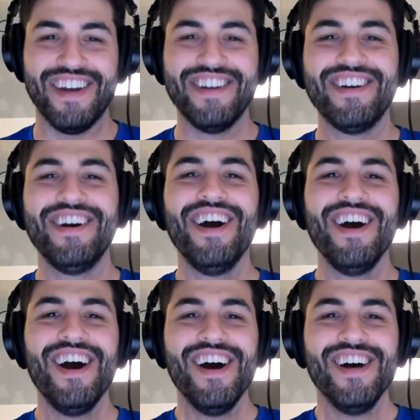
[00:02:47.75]
okay.
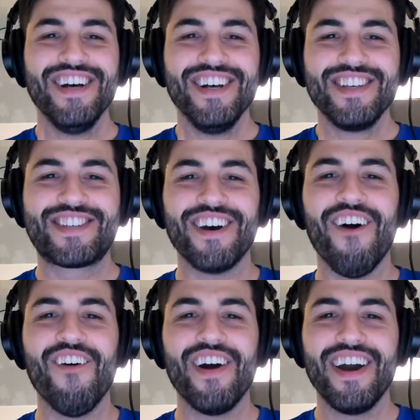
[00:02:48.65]

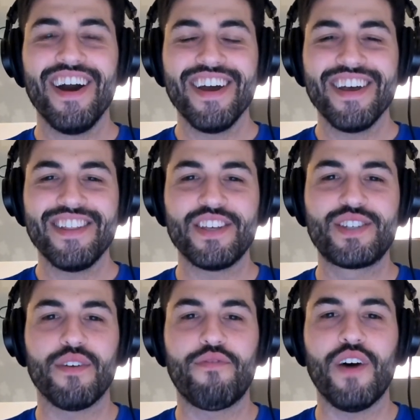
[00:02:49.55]
So this is
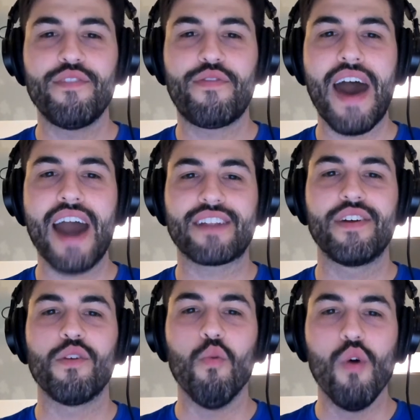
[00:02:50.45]
a fun fact.
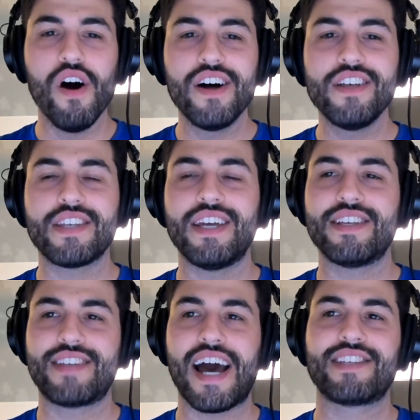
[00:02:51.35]
There was an
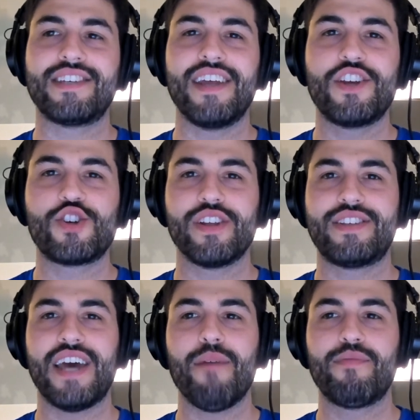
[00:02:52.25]
assassination
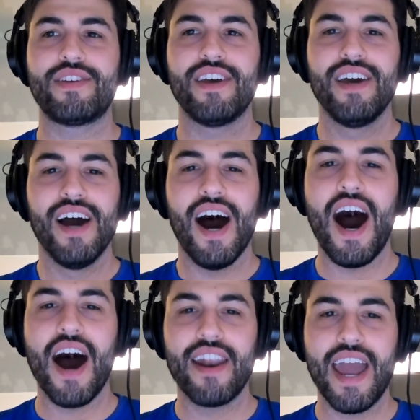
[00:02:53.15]
attempt
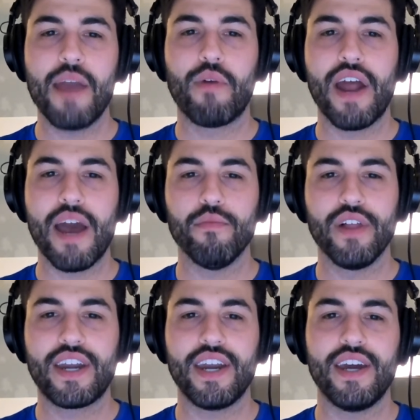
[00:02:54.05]
on Abraham
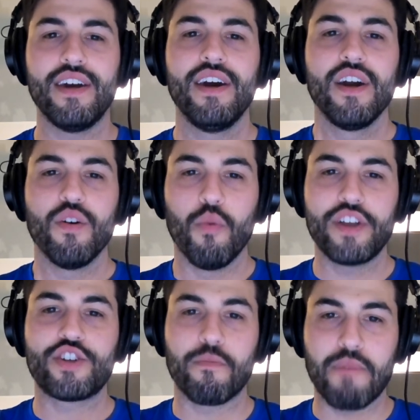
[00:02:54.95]
Lincoln,
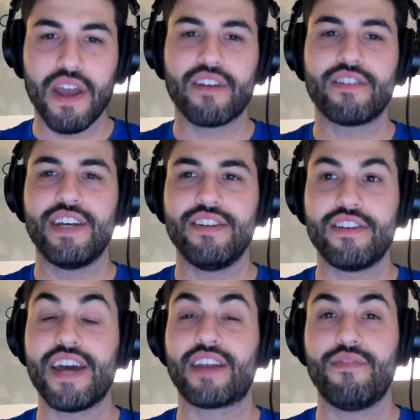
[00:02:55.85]
which the Pinkerton
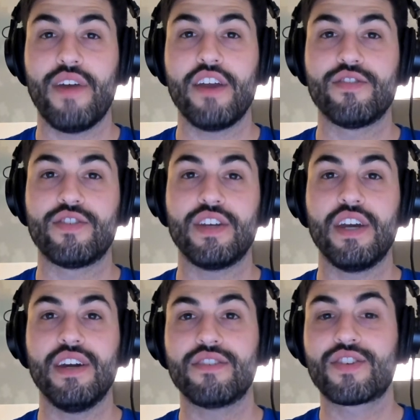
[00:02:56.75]
Detective
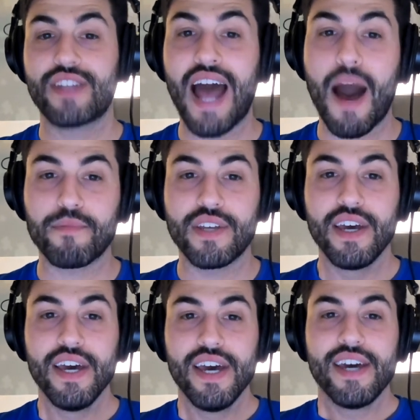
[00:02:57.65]
Agency stopped.
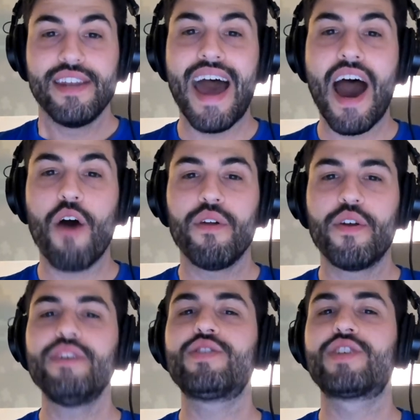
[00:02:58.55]
Now,
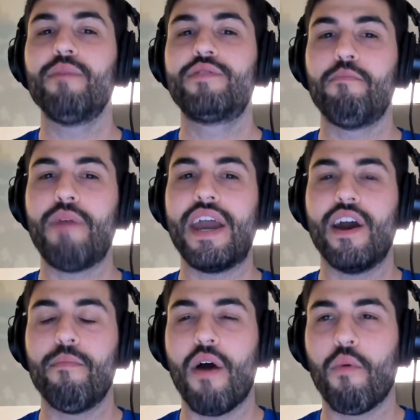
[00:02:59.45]
there is some debate
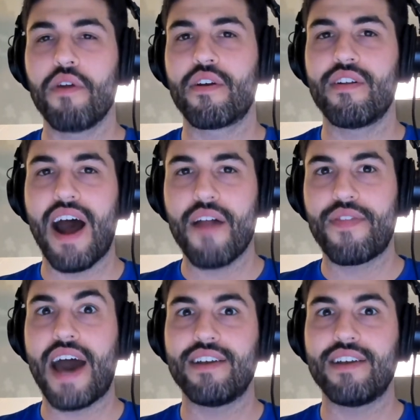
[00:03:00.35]
about whether or not that